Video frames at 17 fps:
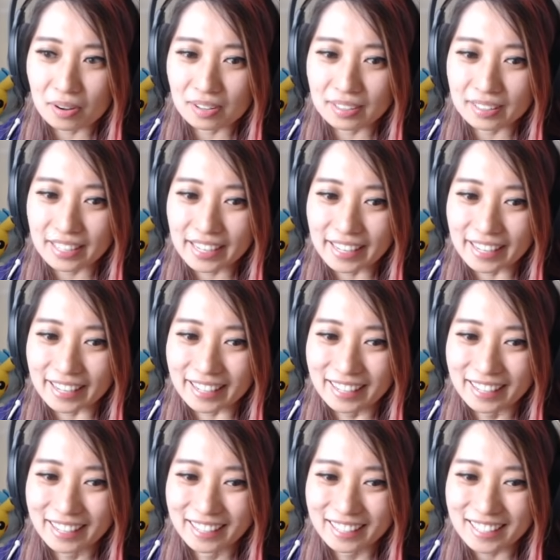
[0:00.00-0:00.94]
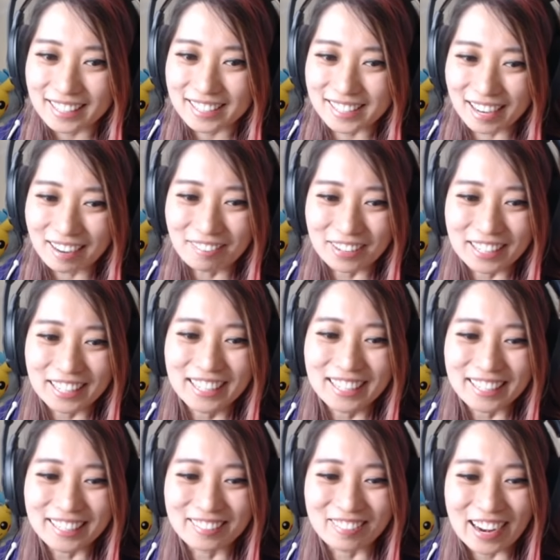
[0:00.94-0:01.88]
Lee, is that really
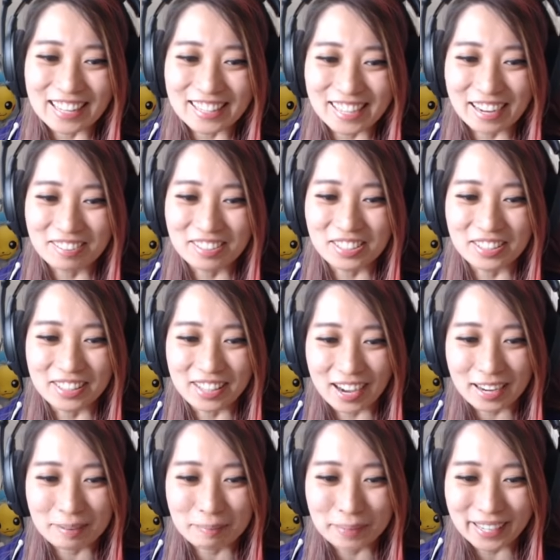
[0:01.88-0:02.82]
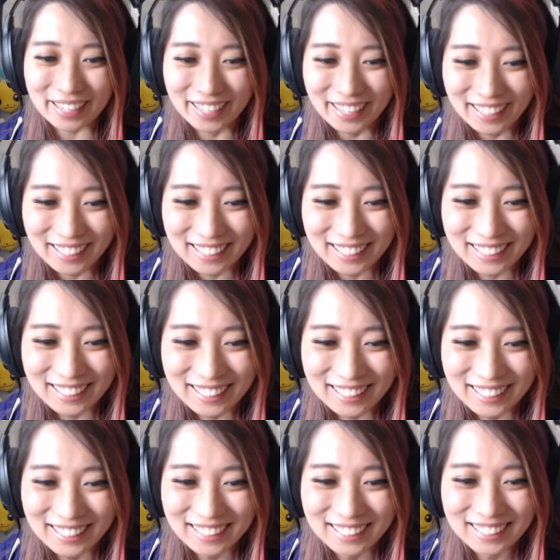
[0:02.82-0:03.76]
the right time to nut me?
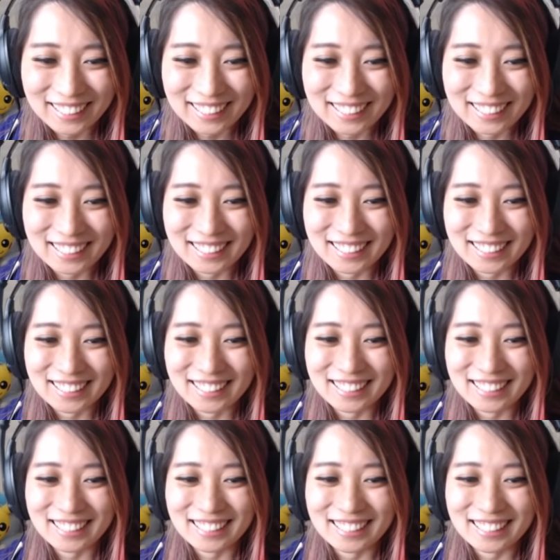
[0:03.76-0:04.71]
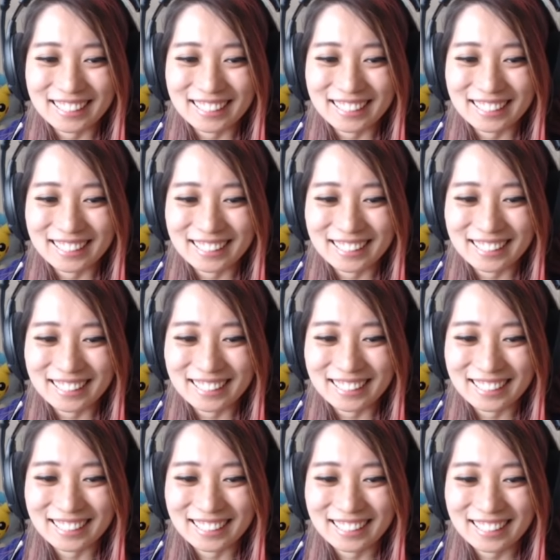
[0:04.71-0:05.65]
yes, there's
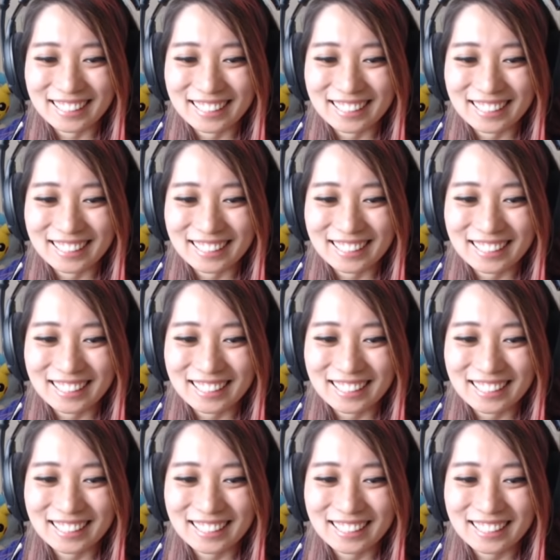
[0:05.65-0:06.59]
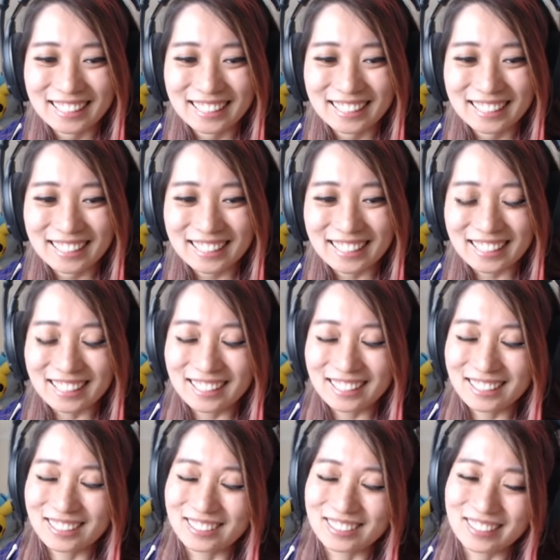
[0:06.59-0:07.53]
never a wrong time to nut.
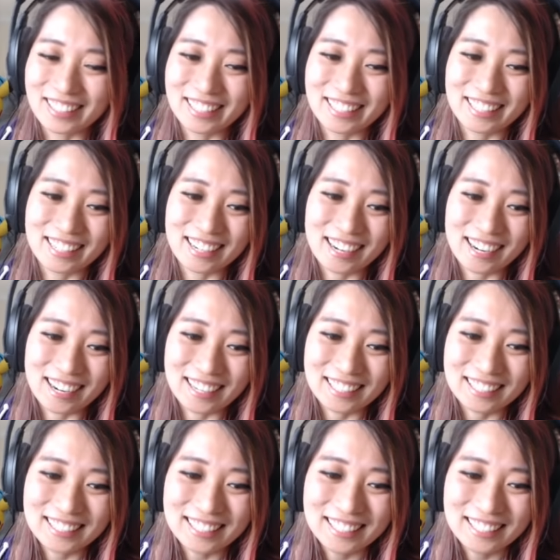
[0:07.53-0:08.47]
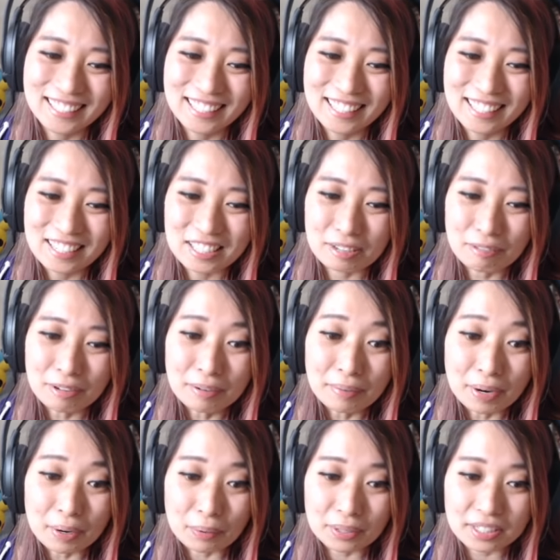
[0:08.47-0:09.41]
Oh my gosh. Someone in
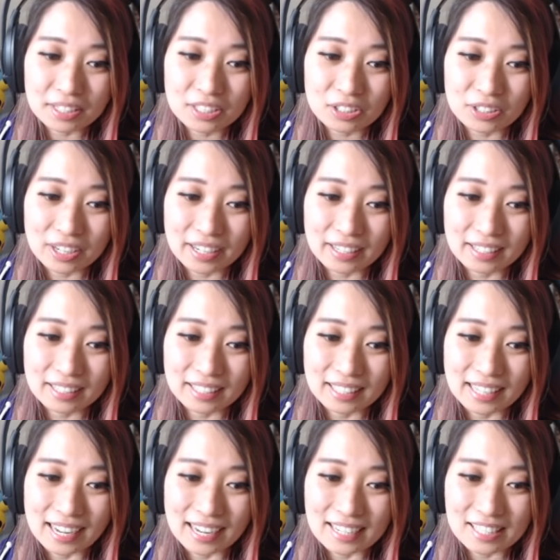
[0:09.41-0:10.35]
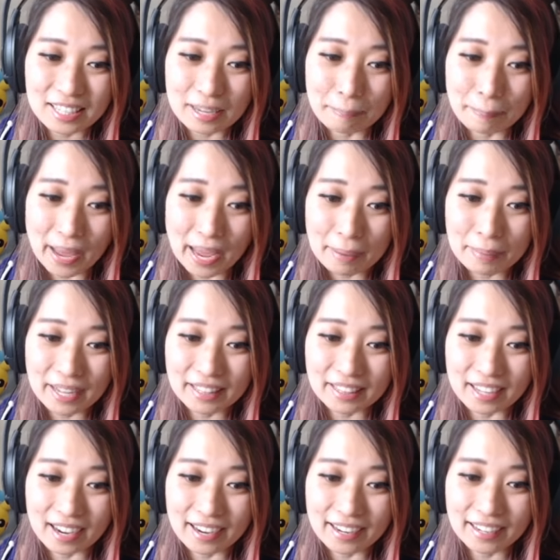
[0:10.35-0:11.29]
my orchestra class said Batman
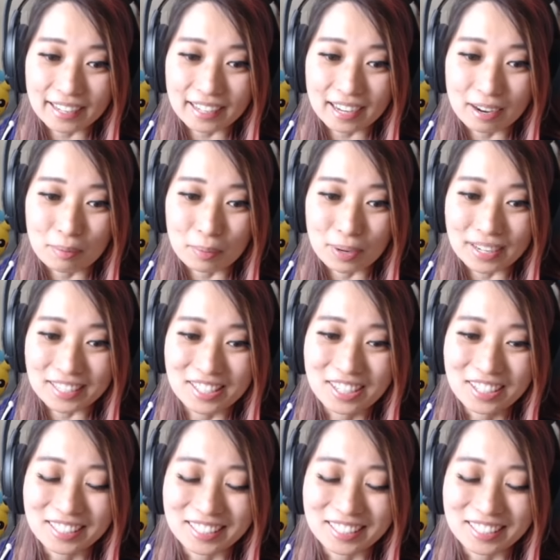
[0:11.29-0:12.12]
died and I wanted to